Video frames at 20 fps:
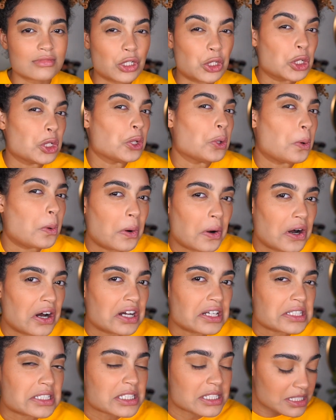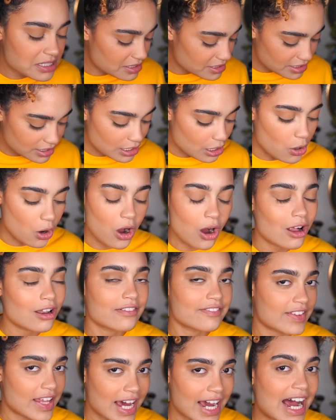gloss, you know, all
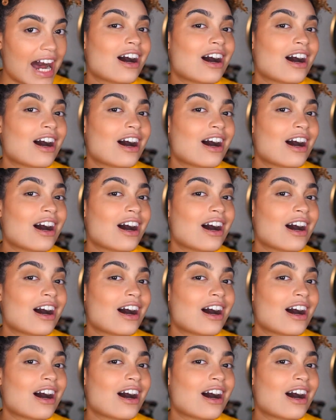of that.